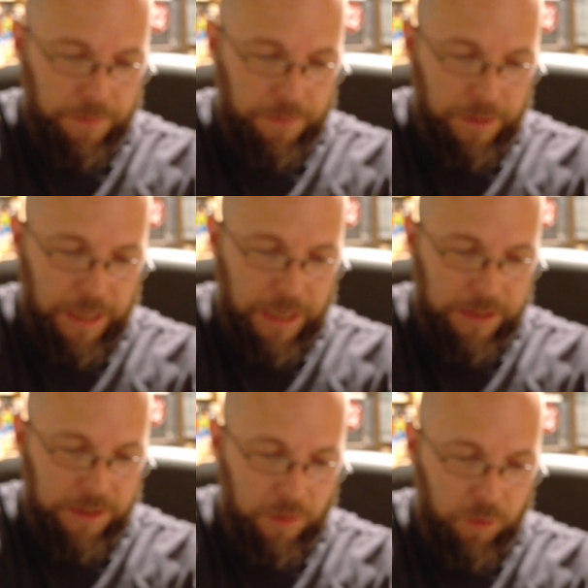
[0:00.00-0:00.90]
But I
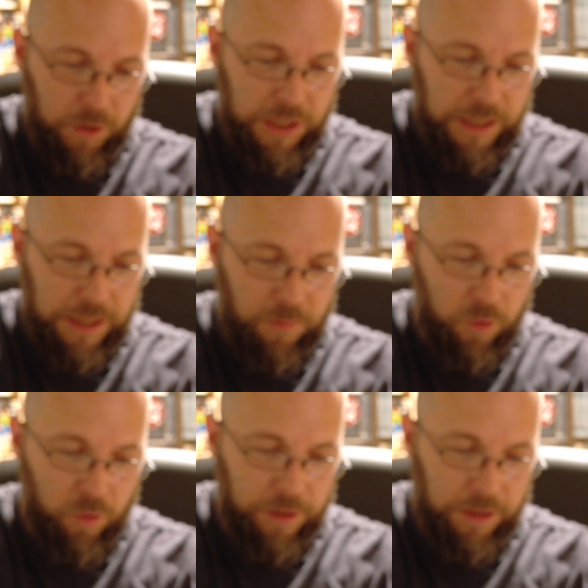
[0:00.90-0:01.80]
wish he did
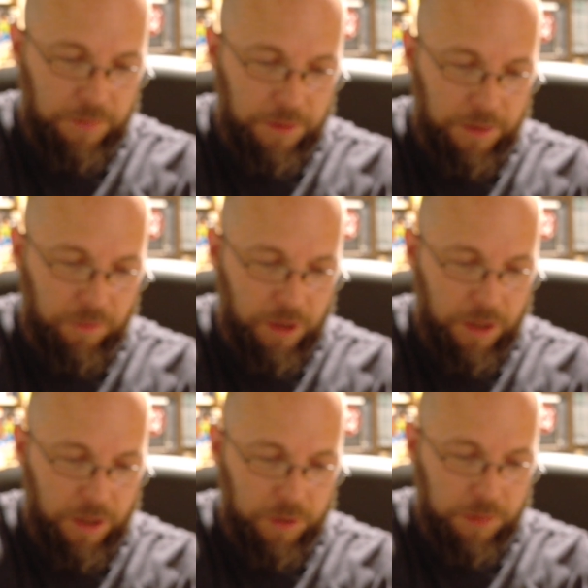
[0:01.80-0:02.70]
more than a limited run.
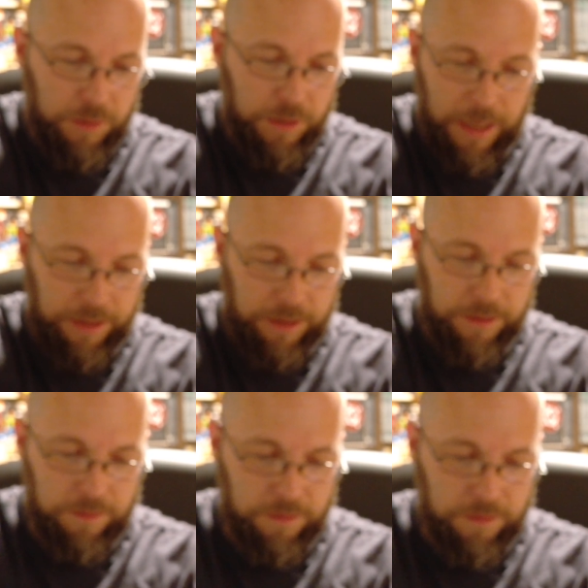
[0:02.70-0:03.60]
I wish you'd
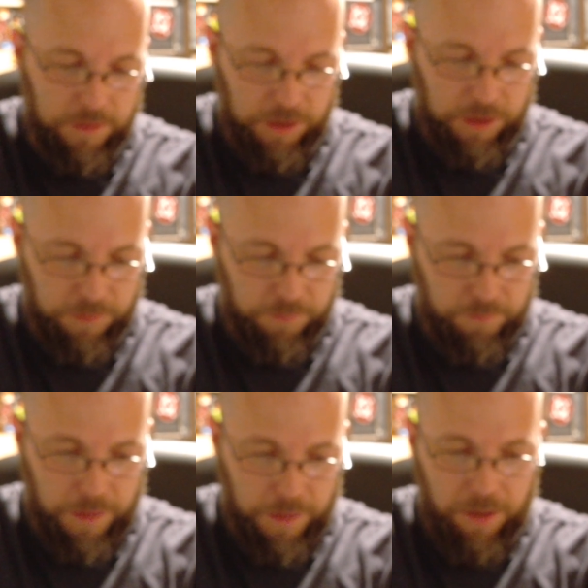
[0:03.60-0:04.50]
just
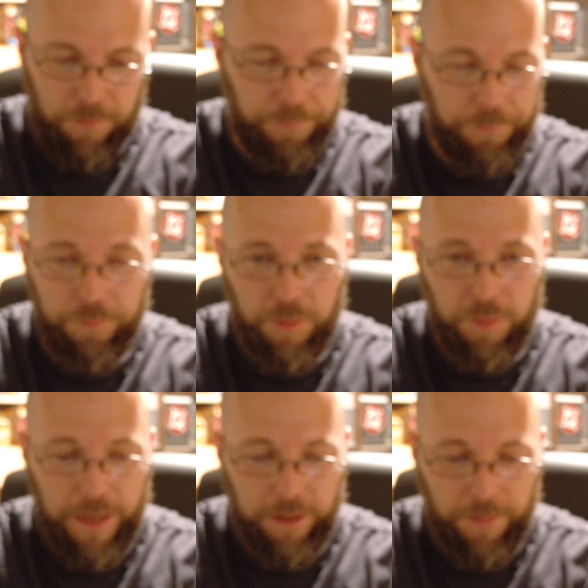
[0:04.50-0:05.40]
make them, put them
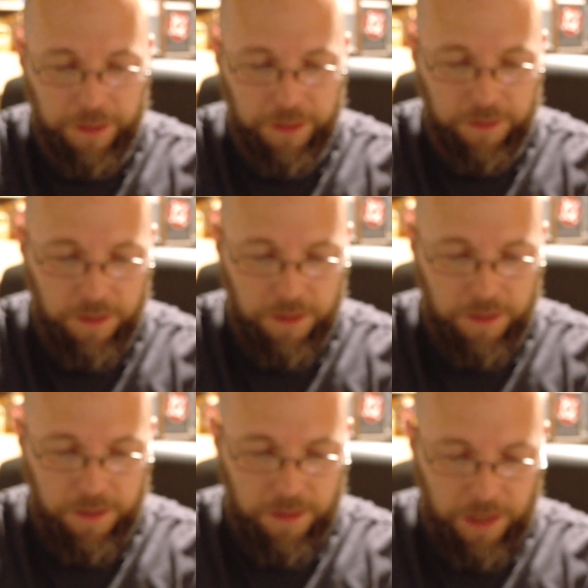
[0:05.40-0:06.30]
out there. I mean,
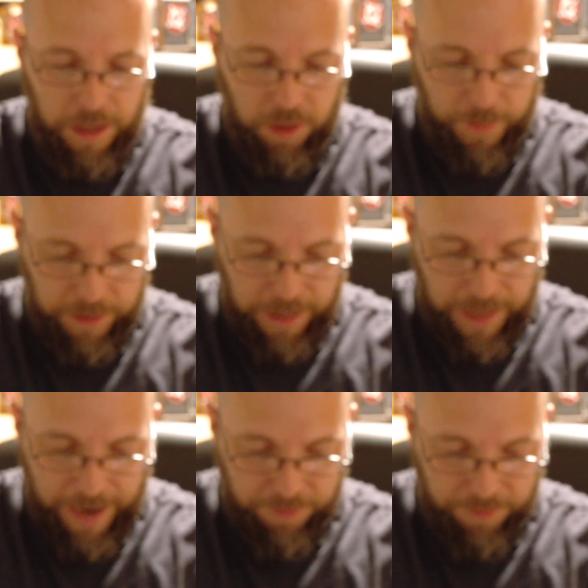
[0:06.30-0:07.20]
I don't know about the
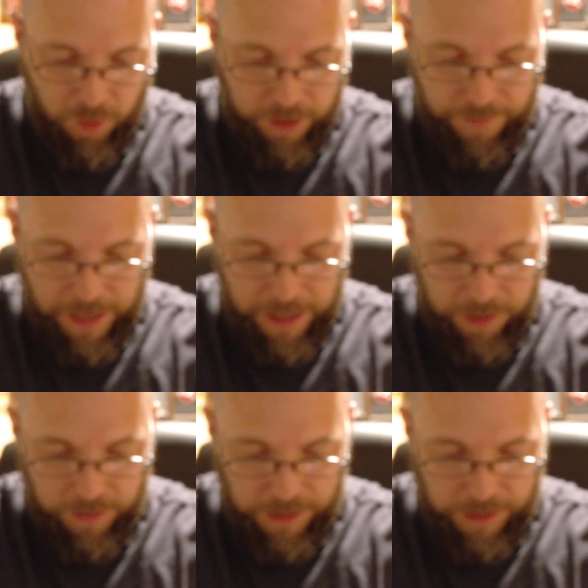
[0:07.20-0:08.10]
aftermarket value
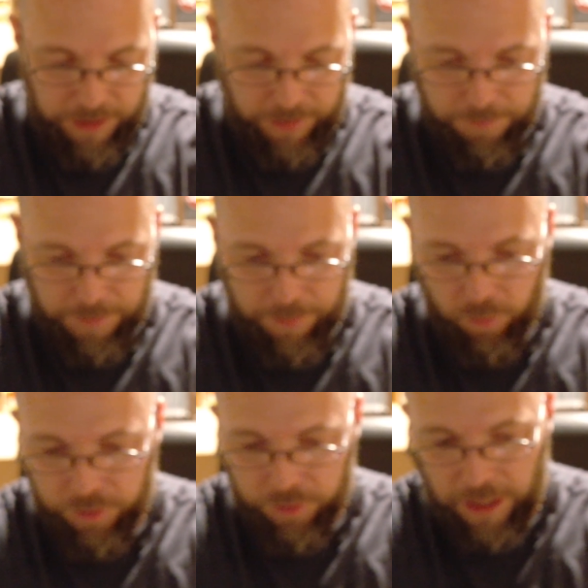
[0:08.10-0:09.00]
of these. Like, people
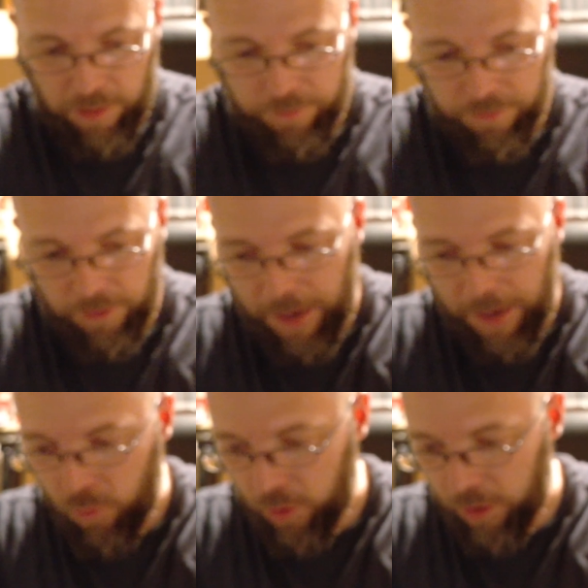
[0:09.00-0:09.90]
will sell them for a
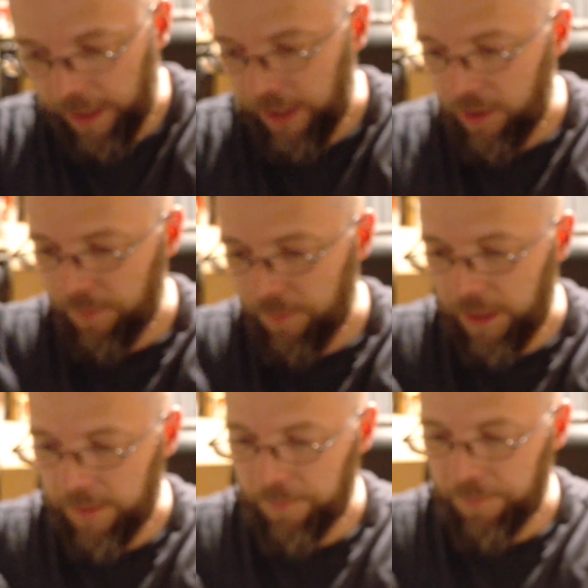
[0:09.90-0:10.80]
lot more later, but